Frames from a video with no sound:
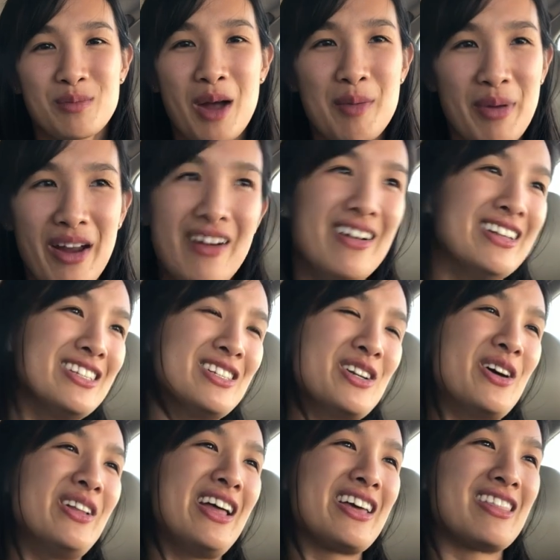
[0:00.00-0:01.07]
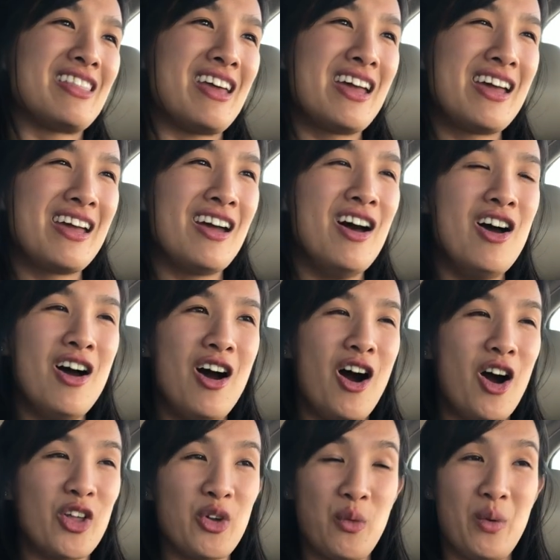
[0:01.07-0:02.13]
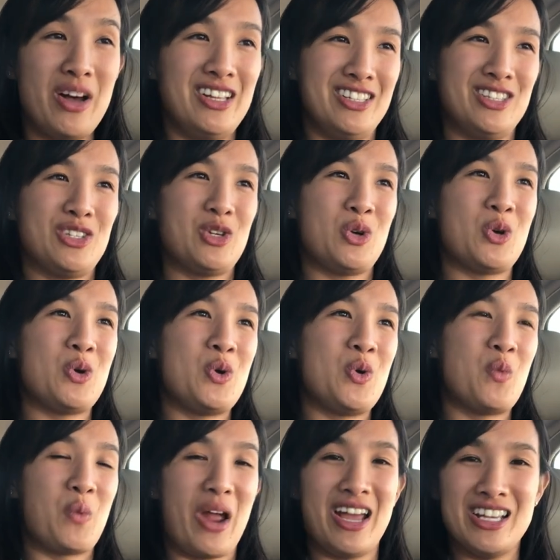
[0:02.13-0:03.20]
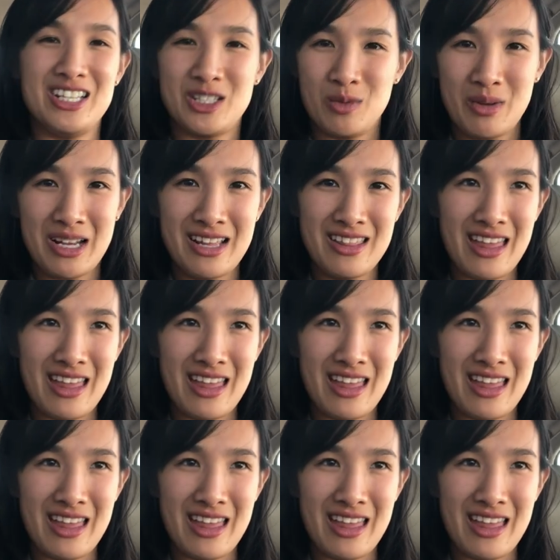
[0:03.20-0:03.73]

they're my parents, you know, like they are the ones who raised me.